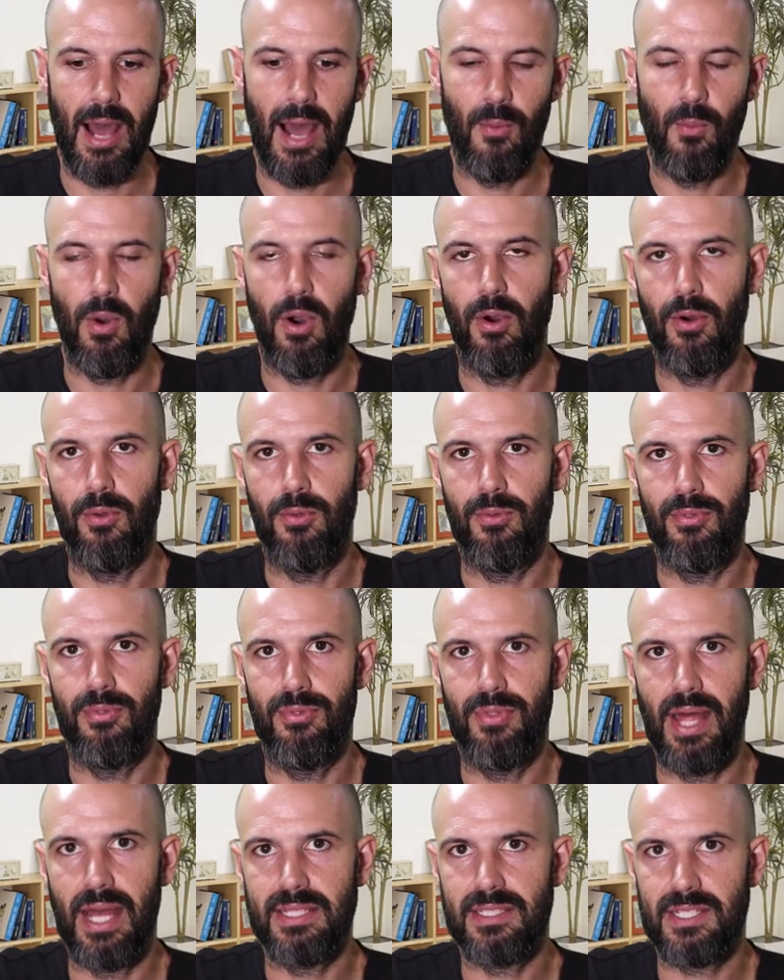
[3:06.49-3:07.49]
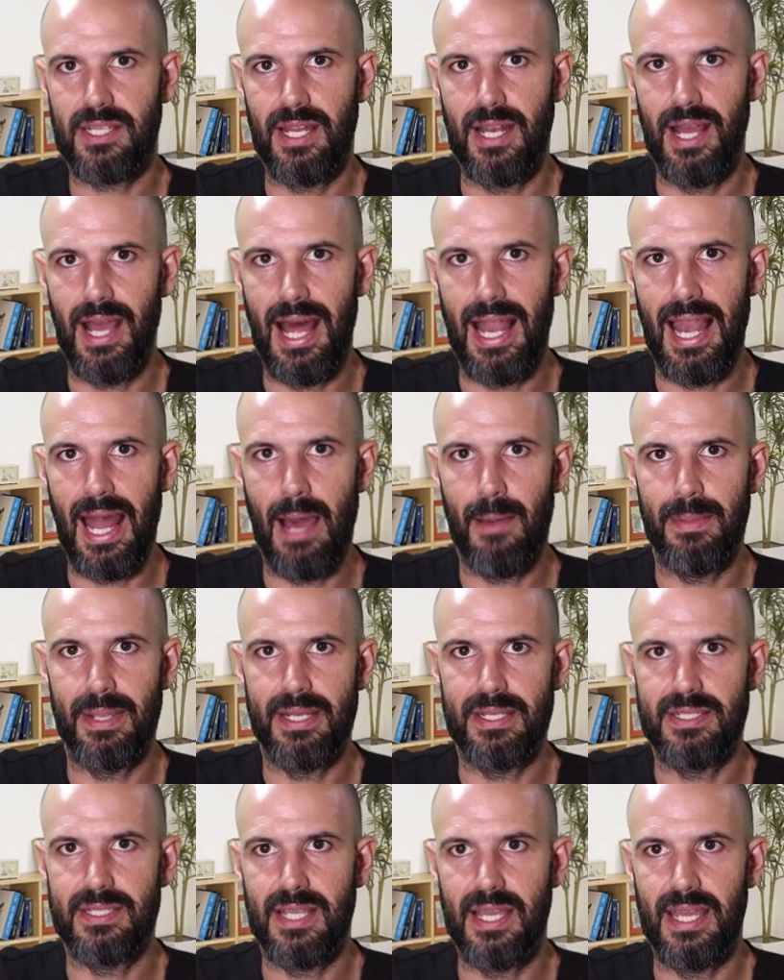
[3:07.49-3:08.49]
well, that's going to allow me to
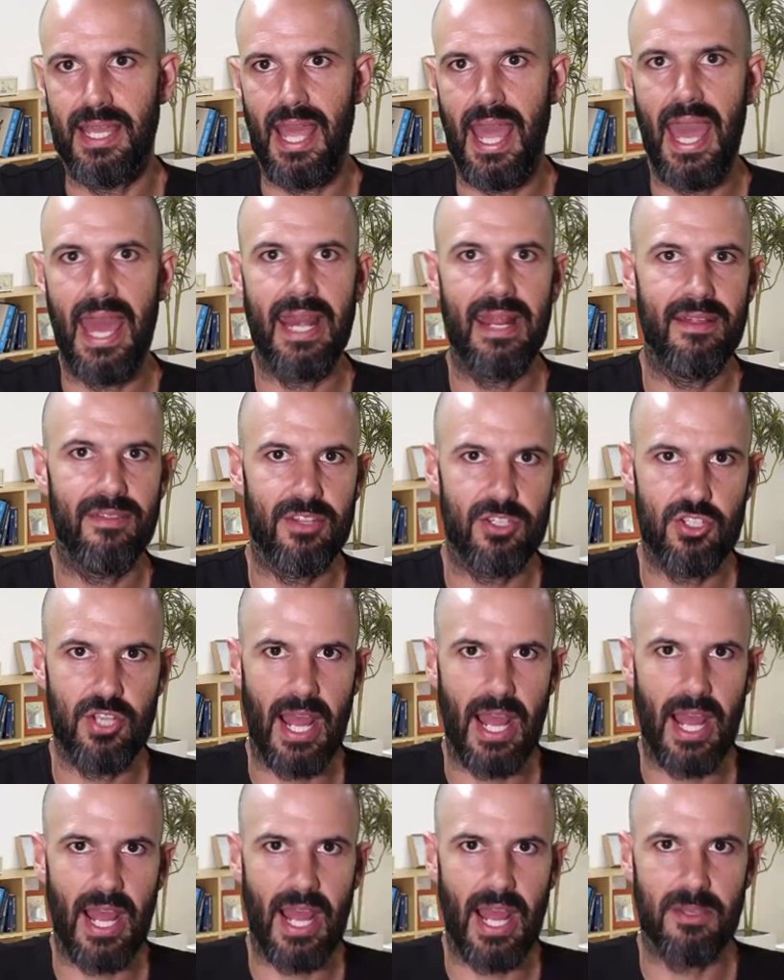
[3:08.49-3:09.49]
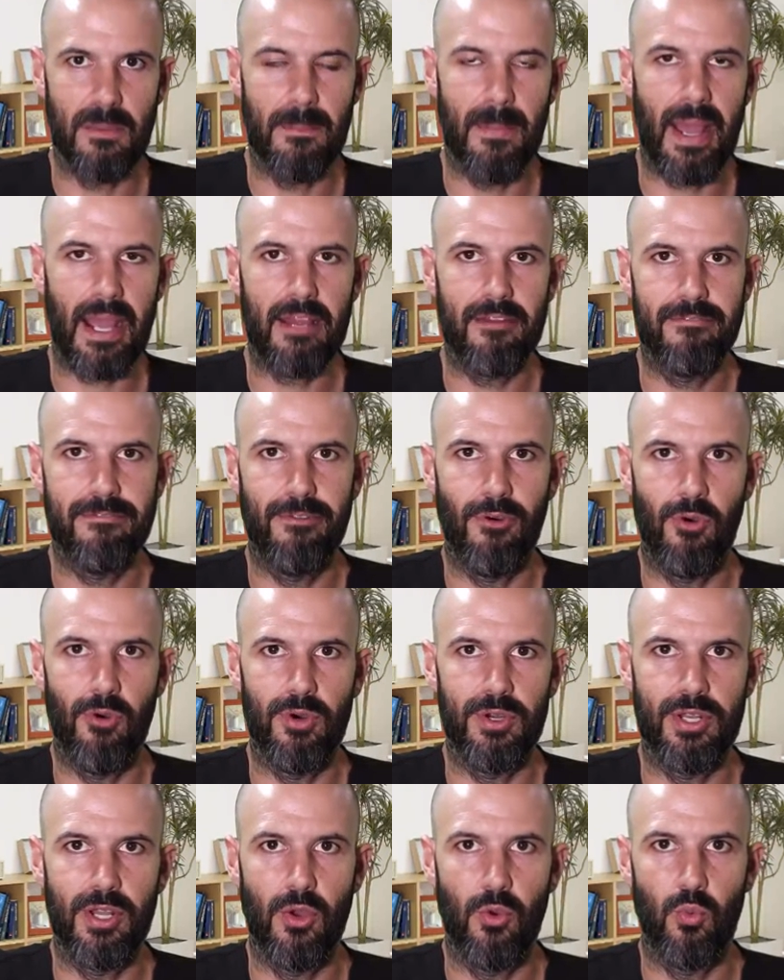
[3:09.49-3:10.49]
see any of the chats back and
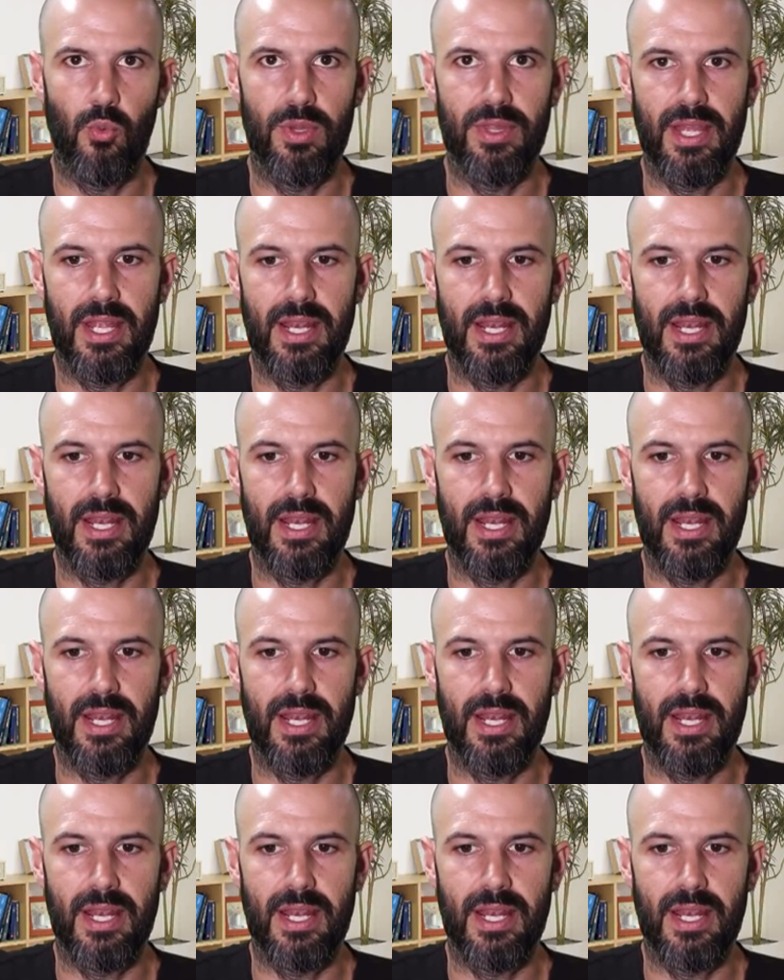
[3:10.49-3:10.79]
forward within